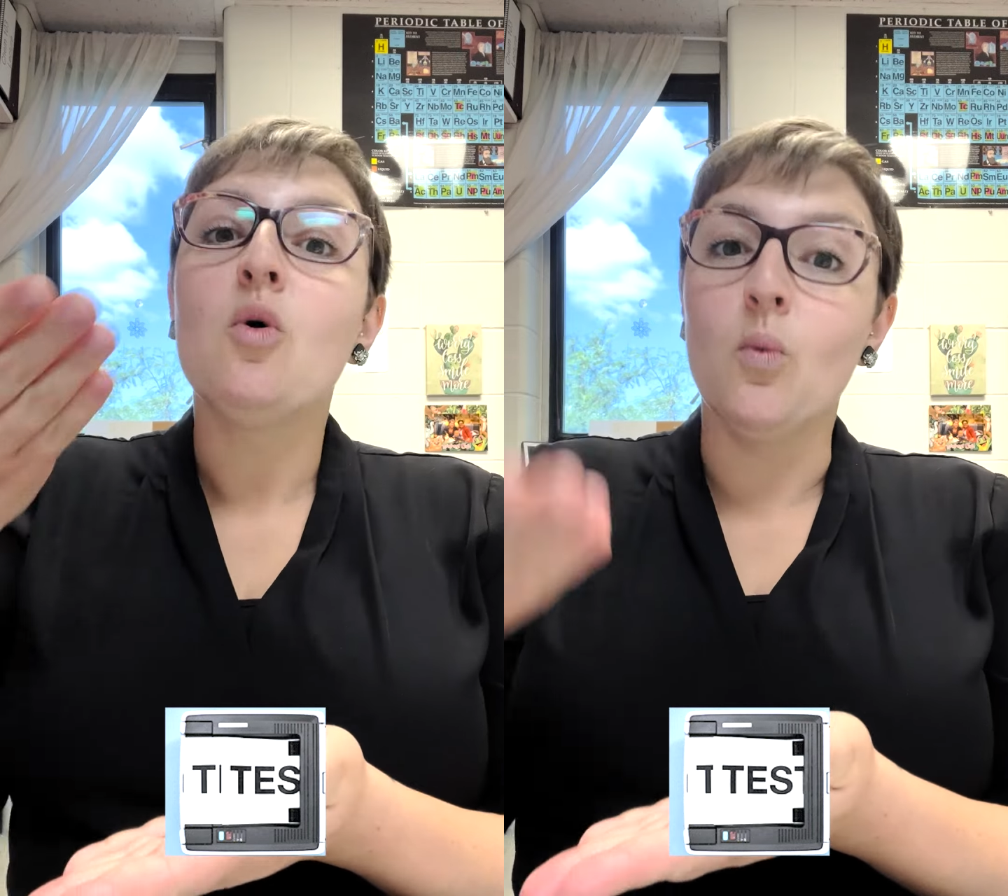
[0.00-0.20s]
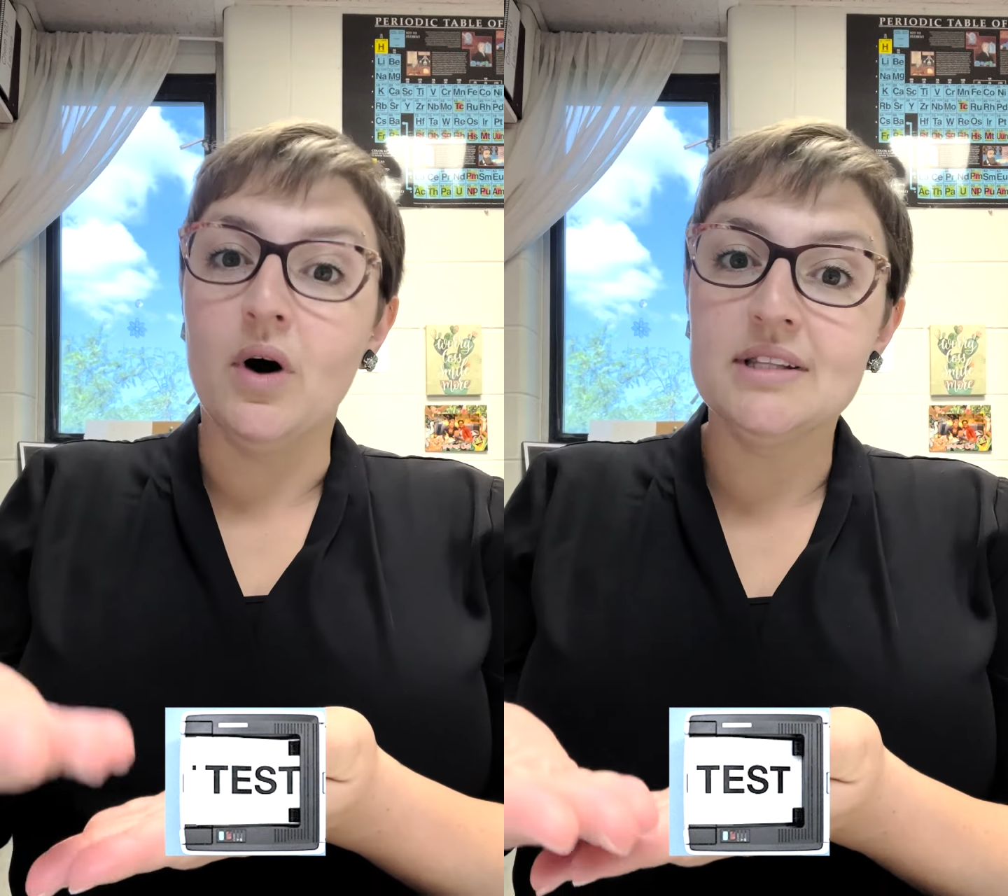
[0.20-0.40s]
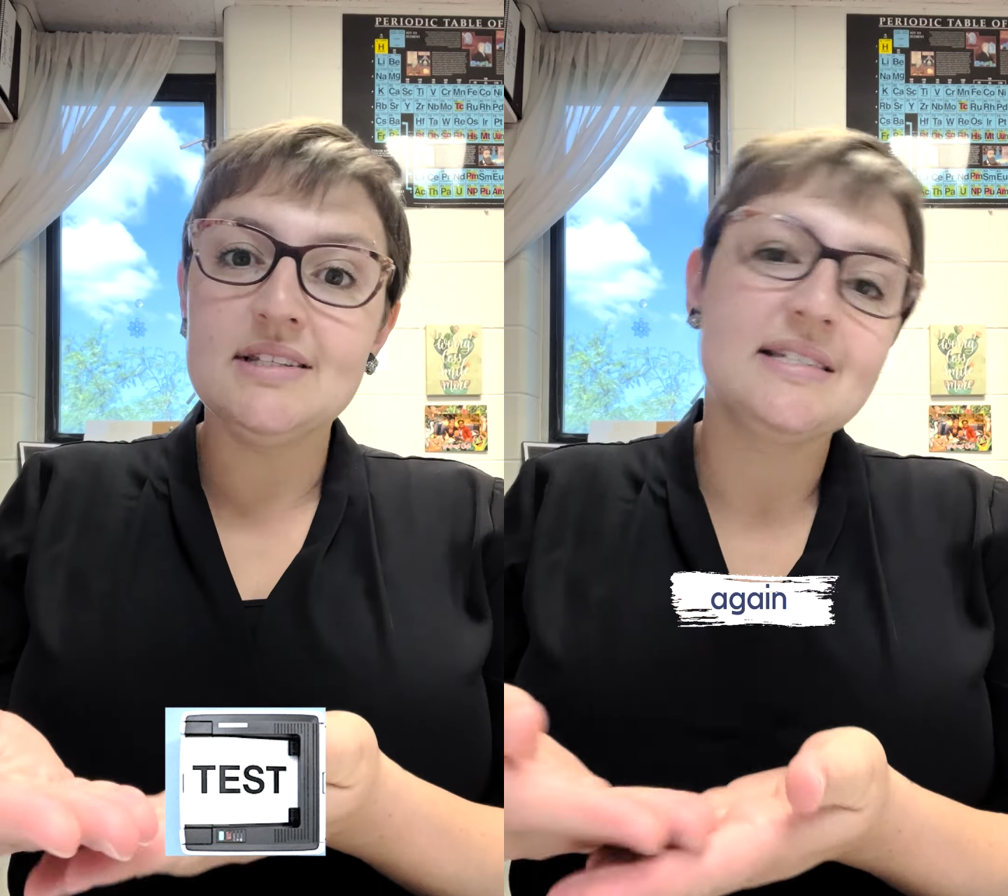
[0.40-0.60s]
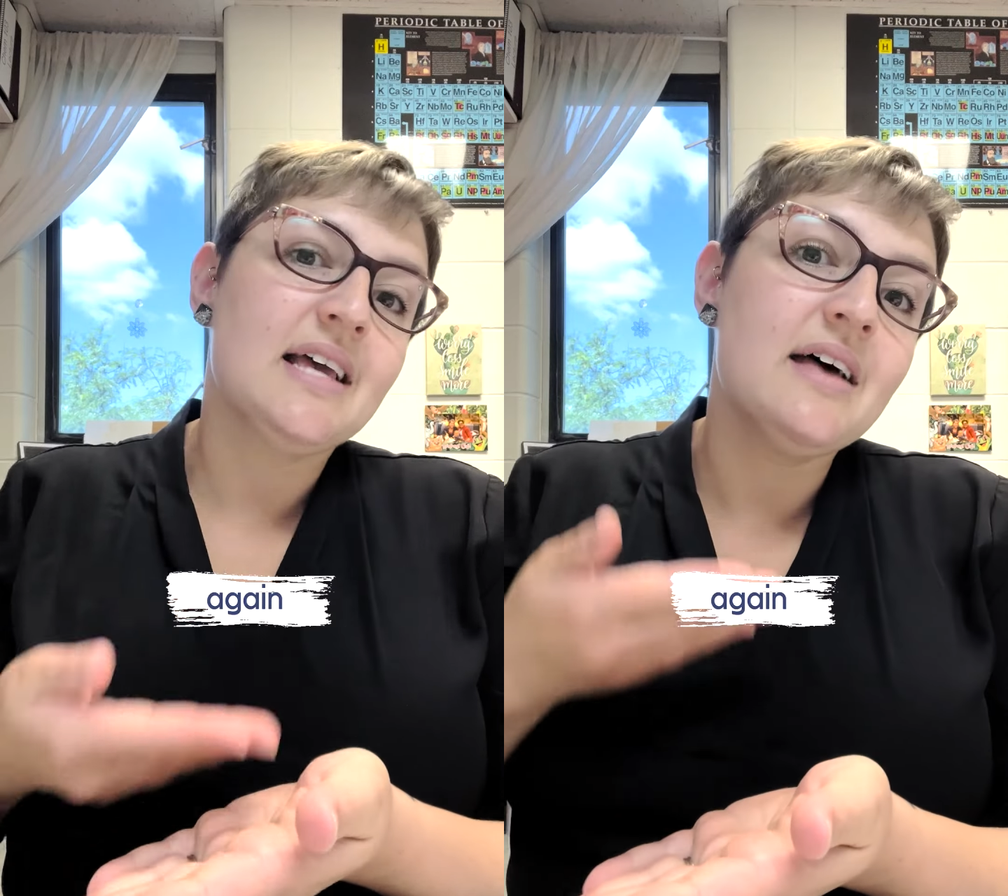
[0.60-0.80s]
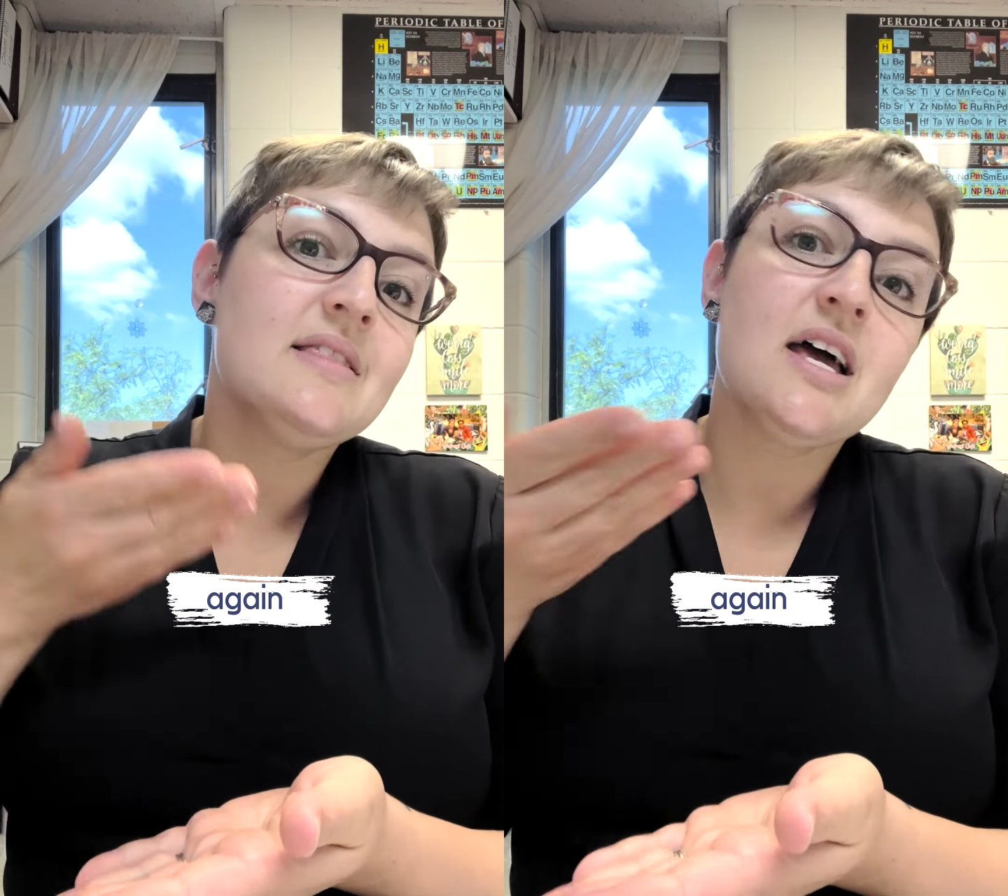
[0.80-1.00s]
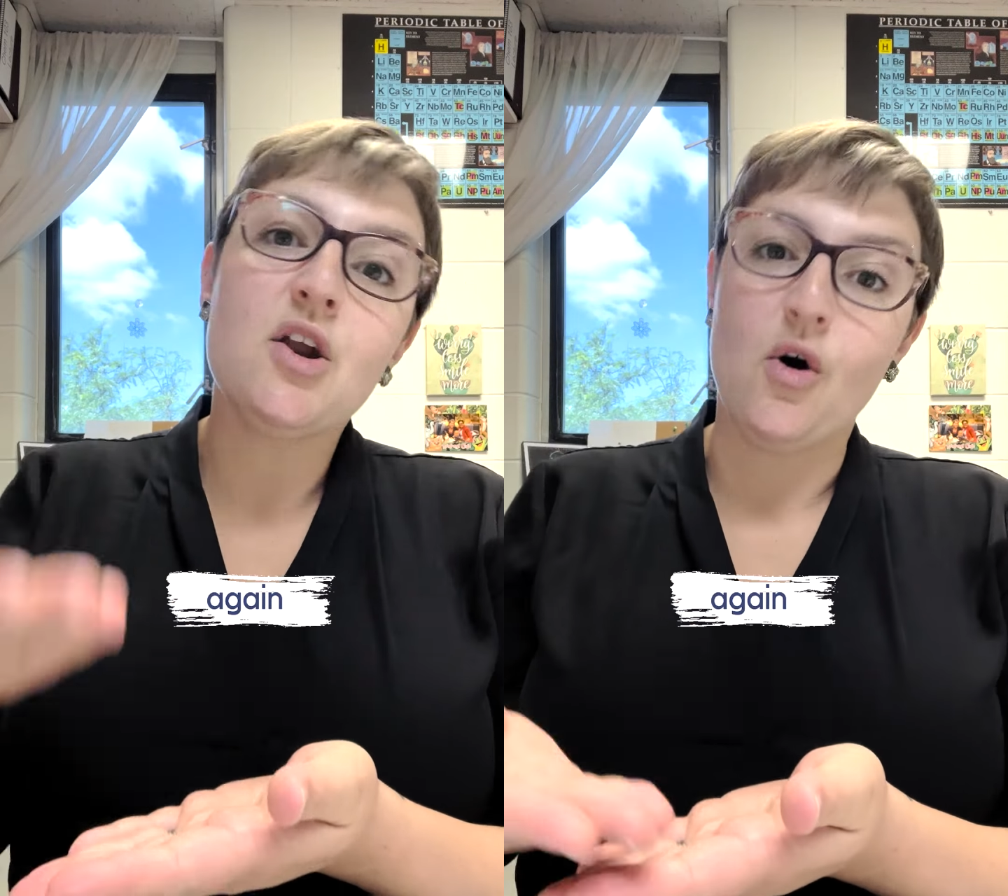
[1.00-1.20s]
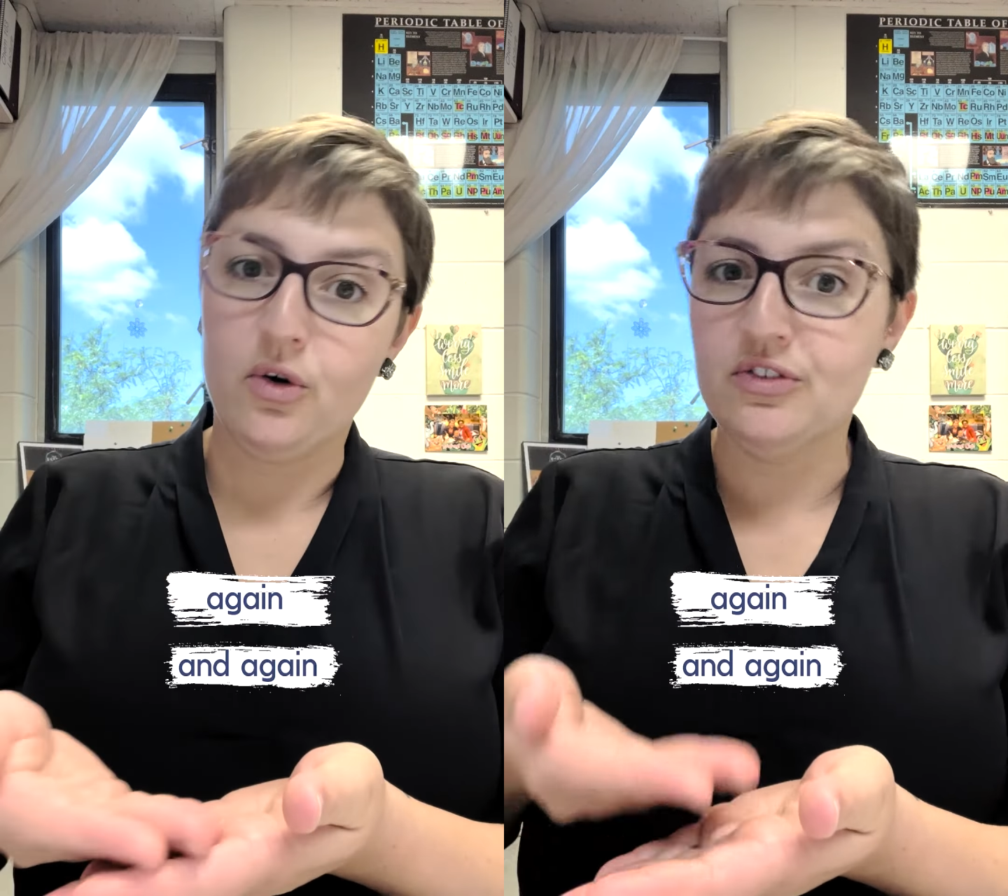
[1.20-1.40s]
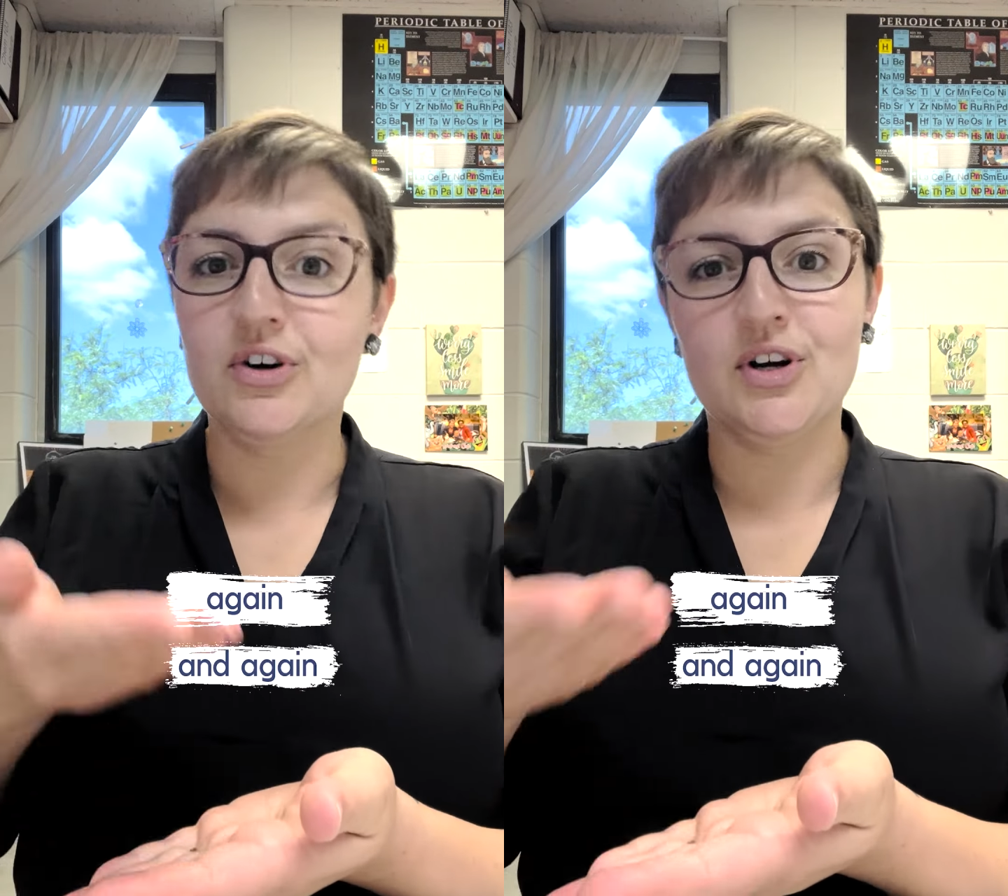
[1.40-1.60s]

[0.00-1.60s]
once and then over